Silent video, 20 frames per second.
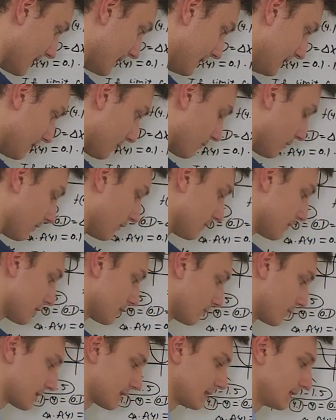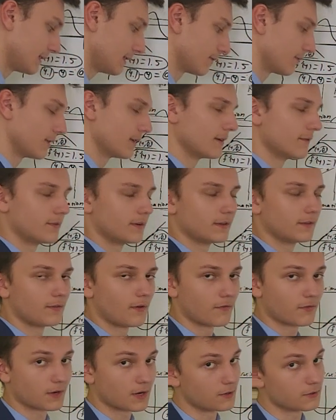that equals, what's the
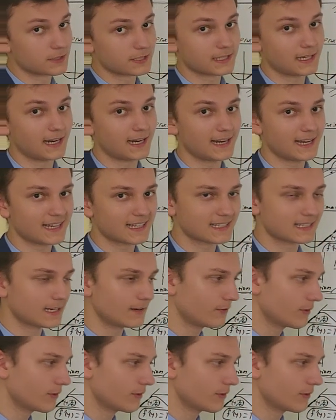derivative of cosine x,